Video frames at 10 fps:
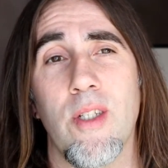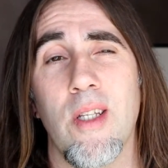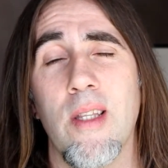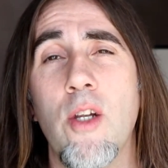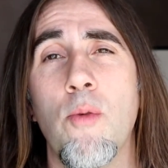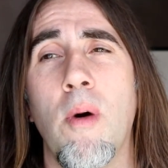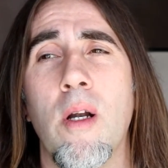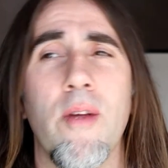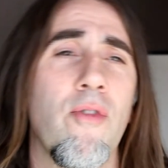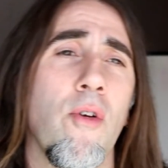us a little
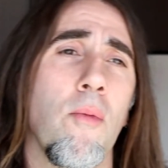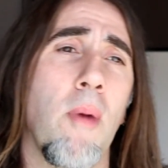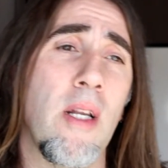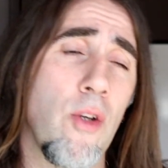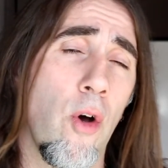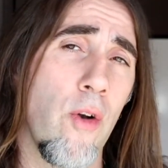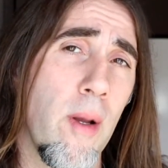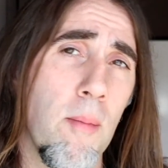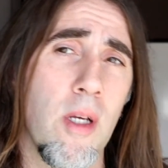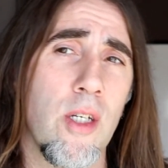money for my
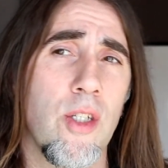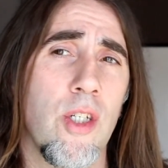daughter Emily.